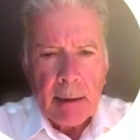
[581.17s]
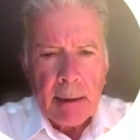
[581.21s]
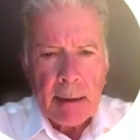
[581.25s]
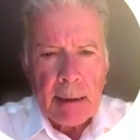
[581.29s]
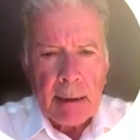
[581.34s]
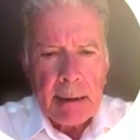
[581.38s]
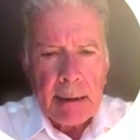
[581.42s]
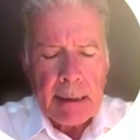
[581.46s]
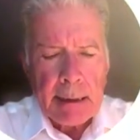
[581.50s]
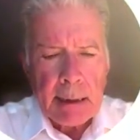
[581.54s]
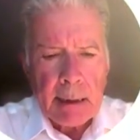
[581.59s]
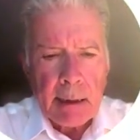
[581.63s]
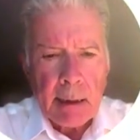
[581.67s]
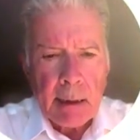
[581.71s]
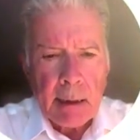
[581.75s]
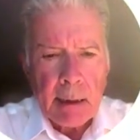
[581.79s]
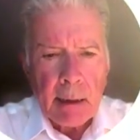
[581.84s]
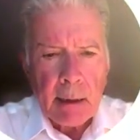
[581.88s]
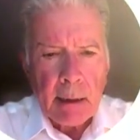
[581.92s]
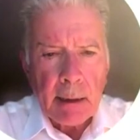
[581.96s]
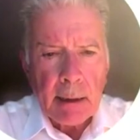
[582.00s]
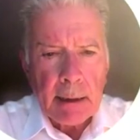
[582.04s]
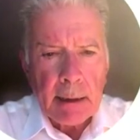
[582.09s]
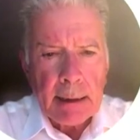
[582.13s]
These
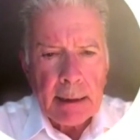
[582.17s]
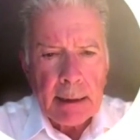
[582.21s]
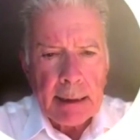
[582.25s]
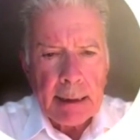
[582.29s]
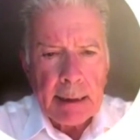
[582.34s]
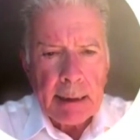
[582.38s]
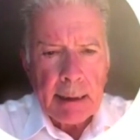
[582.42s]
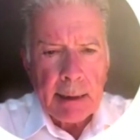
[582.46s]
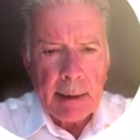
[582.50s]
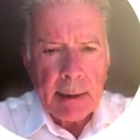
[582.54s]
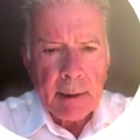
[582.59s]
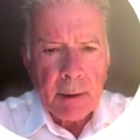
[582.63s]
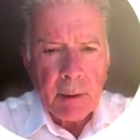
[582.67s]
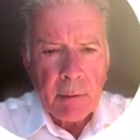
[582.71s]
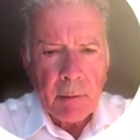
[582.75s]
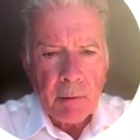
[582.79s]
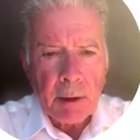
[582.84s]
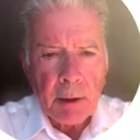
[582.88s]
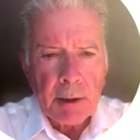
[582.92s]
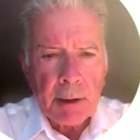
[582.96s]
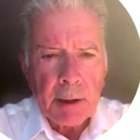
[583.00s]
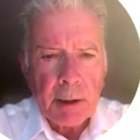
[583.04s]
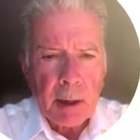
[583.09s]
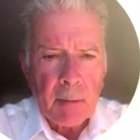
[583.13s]
are the
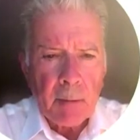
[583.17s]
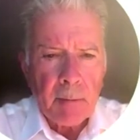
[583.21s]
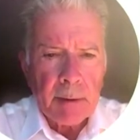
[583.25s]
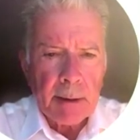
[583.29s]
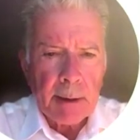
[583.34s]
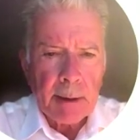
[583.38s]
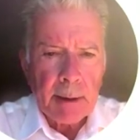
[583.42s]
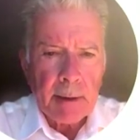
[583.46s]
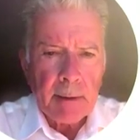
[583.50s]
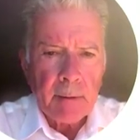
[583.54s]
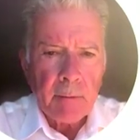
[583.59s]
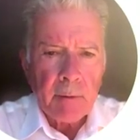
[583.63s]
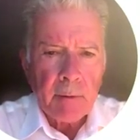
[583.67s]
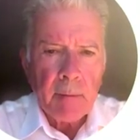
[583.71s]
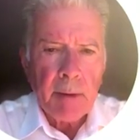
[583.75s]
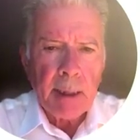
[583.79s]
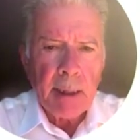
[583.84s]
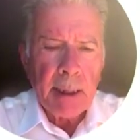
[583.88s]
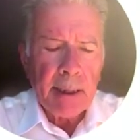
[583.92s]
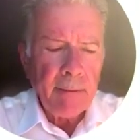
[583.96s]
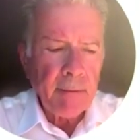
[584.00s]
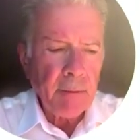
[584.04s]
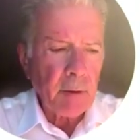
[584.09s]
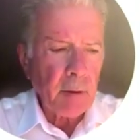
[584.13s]
workup that we
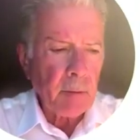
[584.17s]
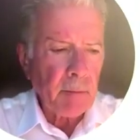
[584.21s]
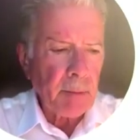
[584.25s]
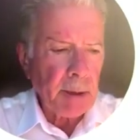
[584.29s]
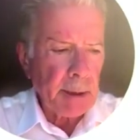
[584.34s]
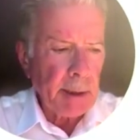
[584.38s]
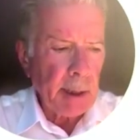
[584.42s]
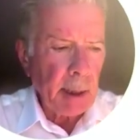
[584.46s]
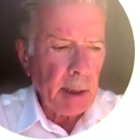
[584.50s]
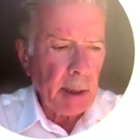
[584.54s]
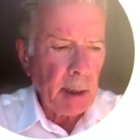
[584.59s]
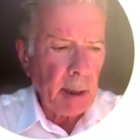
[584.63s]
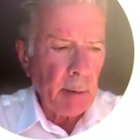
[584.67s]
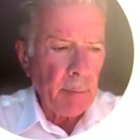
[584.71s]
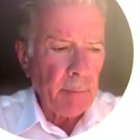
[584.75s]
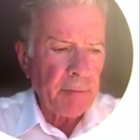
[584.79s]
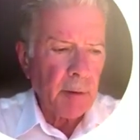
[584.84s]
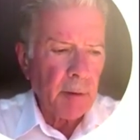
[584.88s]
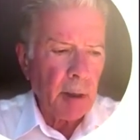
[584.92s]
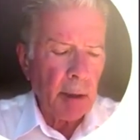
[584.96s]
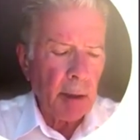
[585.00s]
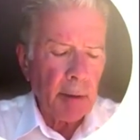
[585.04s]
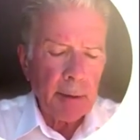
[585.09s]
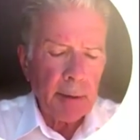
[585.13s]
believe should be done up
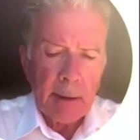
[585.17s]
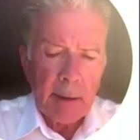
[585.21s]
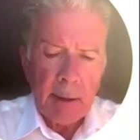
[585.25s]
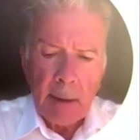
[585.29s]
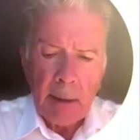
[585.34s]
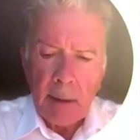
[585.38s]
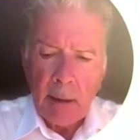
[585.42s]
front